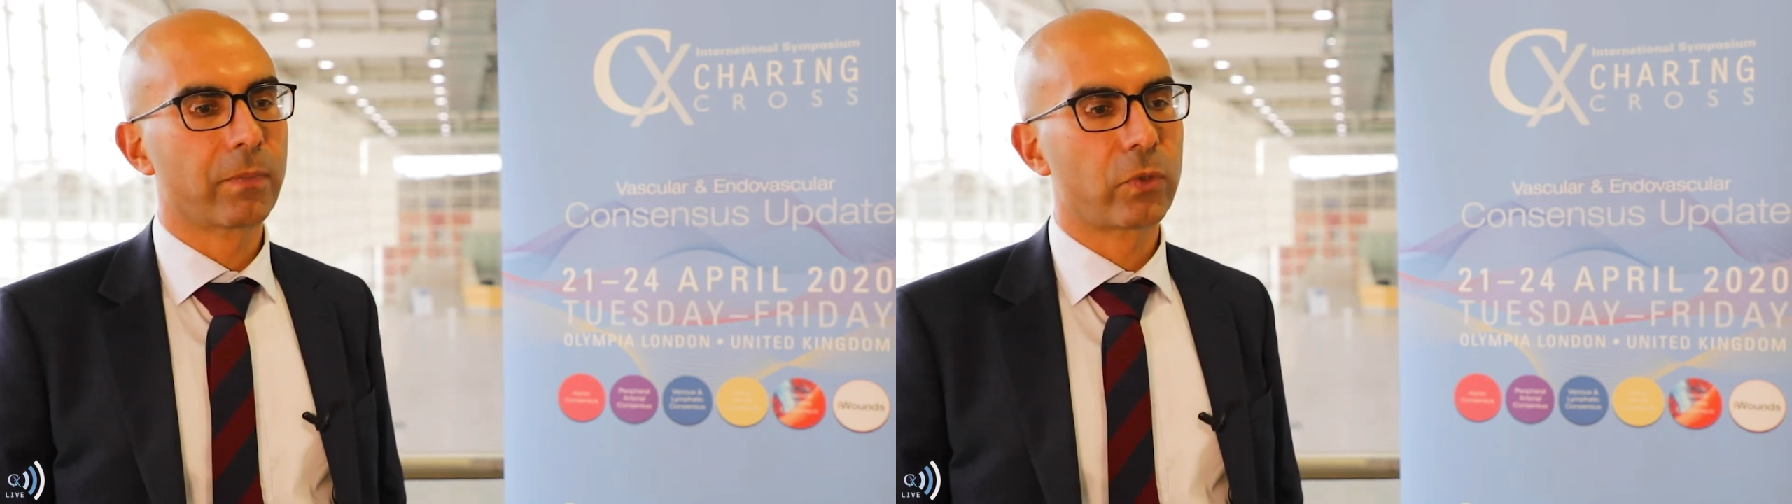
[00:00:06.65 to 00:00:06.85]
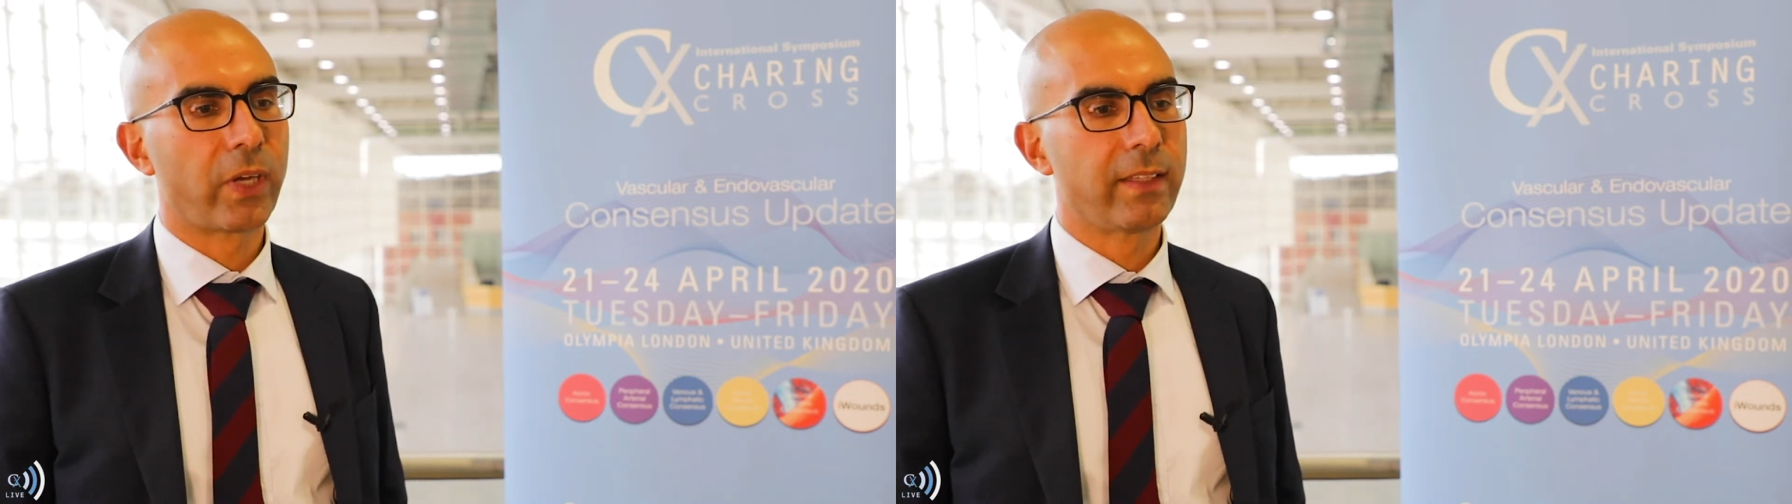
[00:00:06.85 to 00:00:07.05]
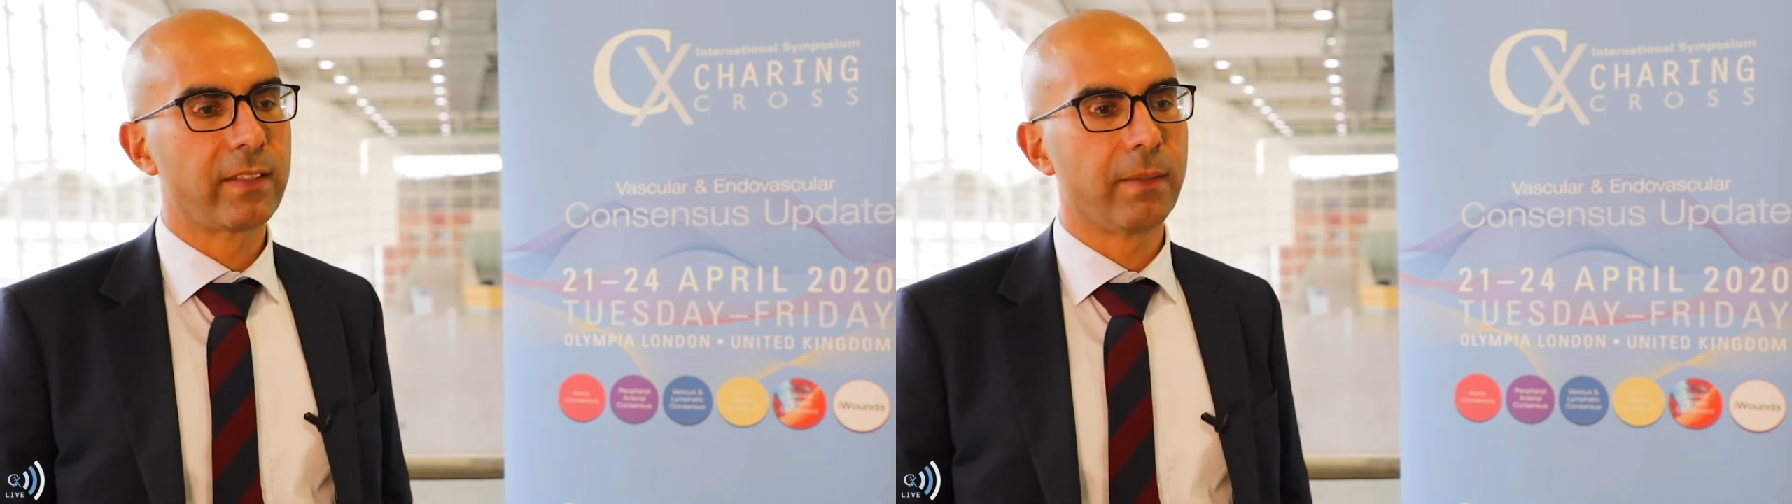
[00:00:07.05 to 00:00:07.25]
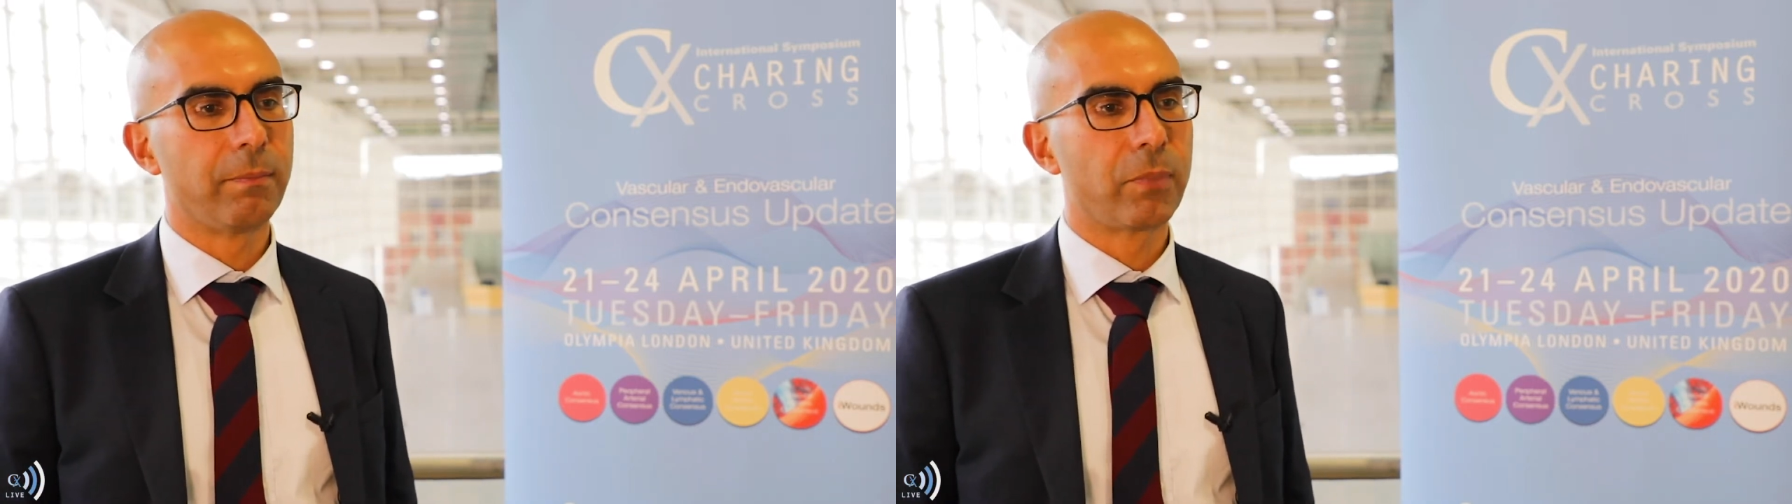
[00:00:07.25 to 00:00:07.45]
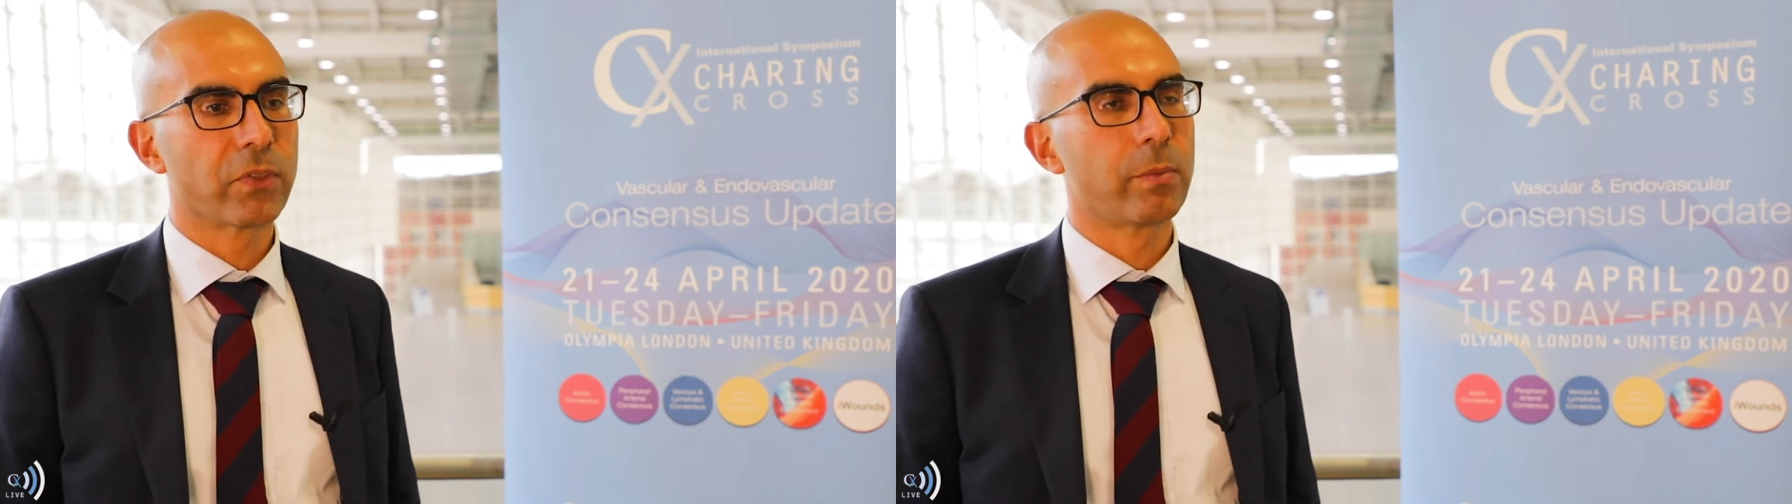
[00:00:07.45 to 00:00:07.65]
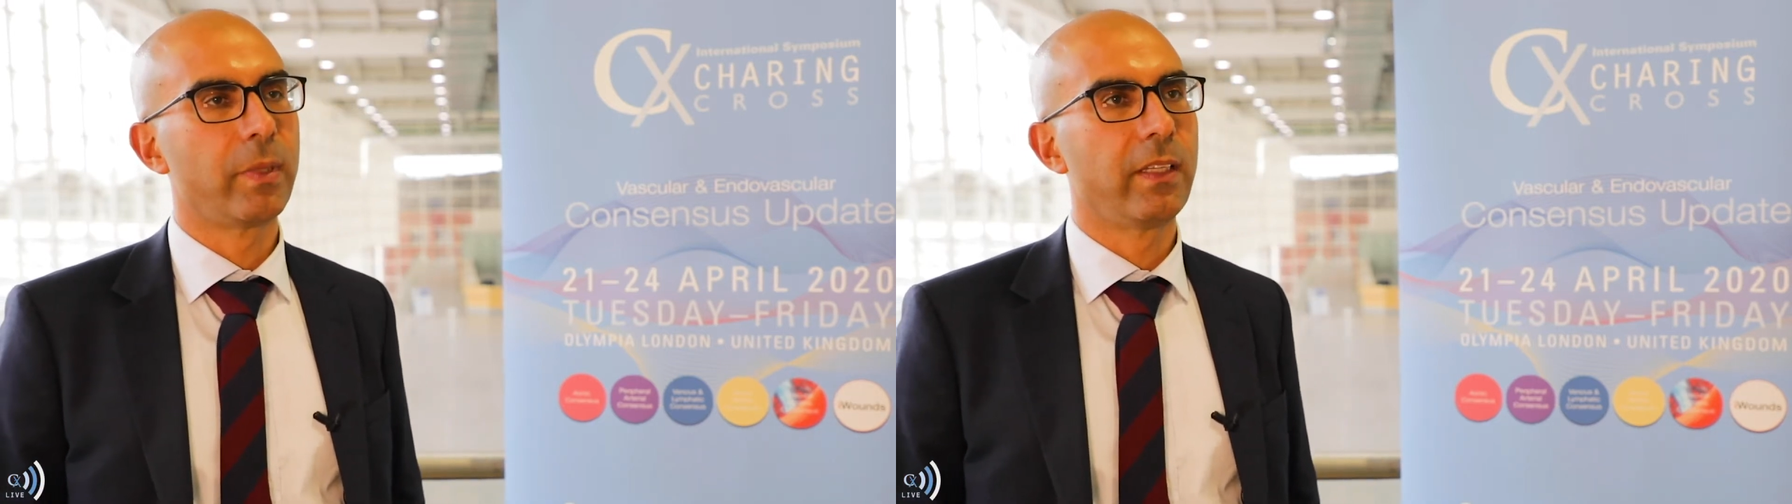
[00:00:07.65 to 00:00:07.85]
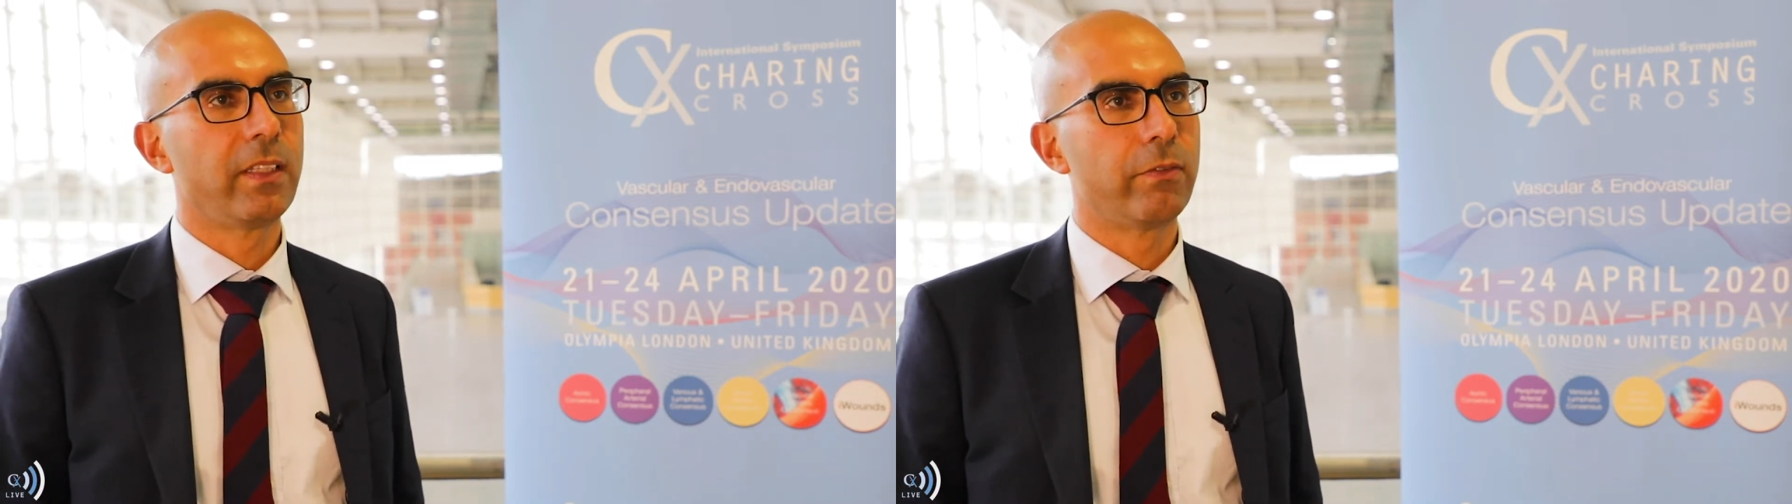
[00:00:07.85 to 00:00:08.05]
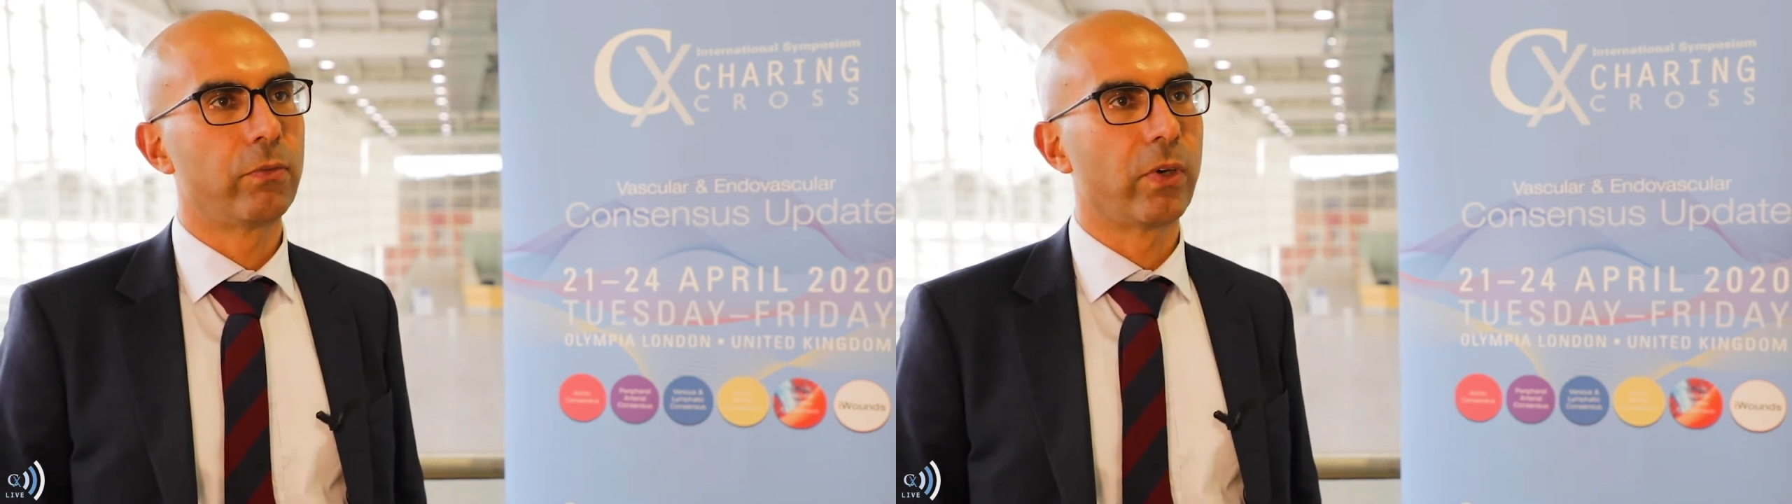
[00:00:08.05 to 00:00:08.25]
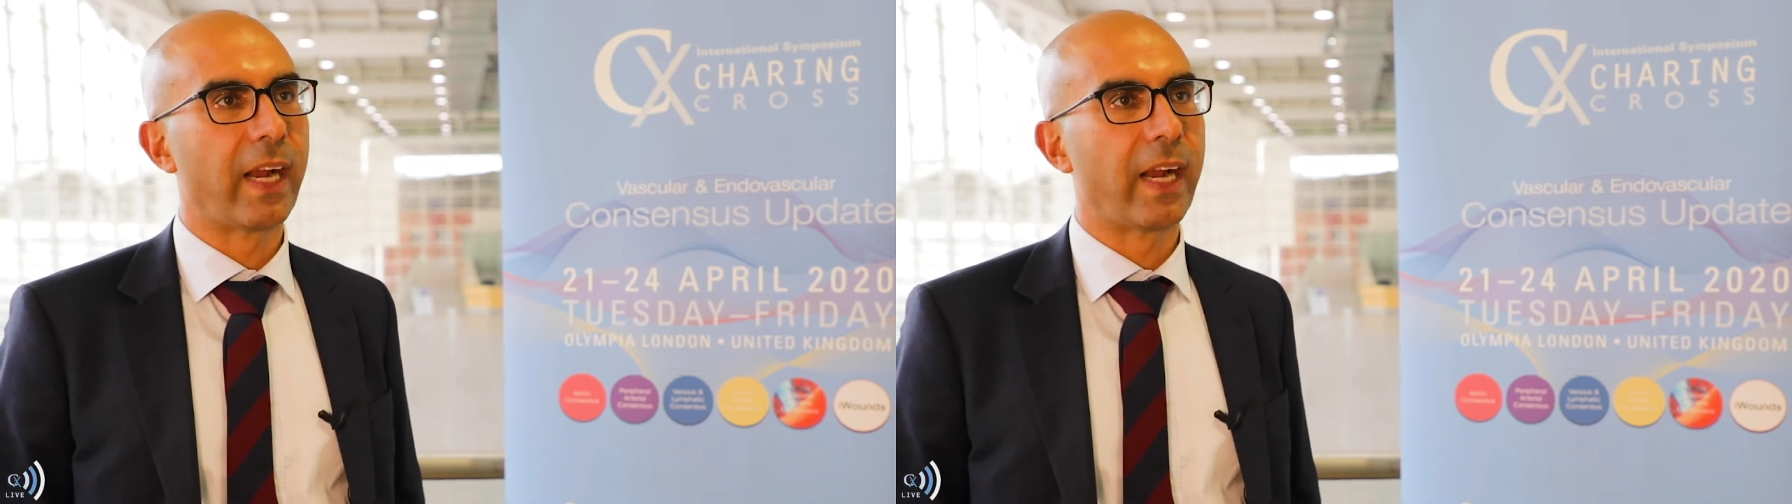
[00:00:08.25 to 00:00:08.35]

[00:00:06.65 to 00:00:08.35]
create a possibility for